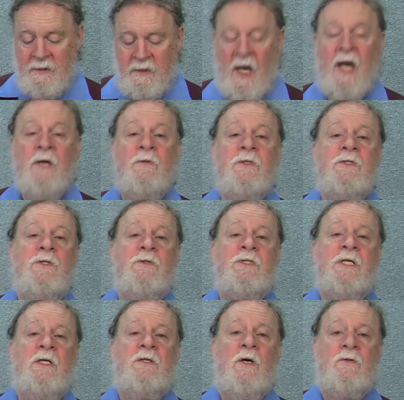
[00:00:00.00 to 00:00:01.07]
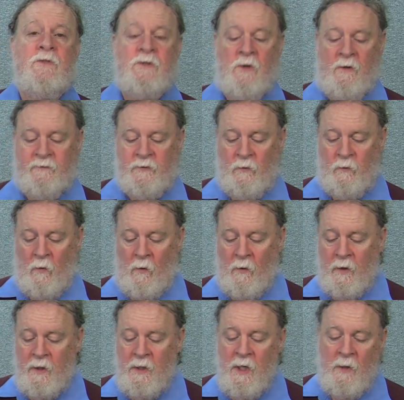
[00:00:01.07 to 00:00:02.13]
tyrants who send others off to
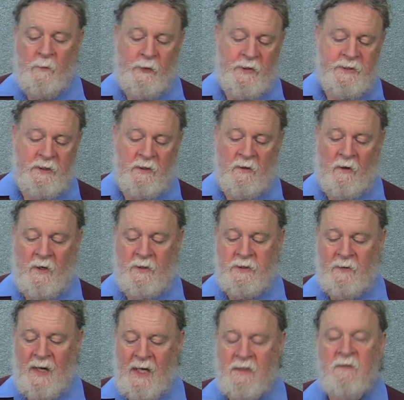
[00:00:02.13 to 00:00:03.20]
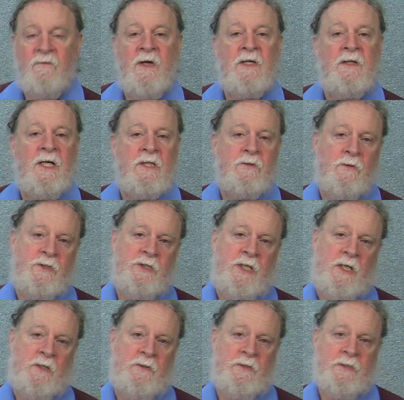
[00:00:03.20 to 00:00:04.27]
war, prison guards who activate electric
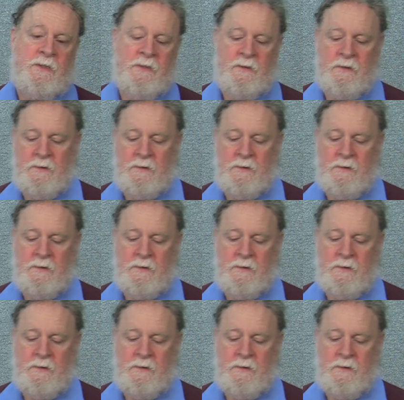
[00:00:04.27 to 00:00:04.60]
chairs.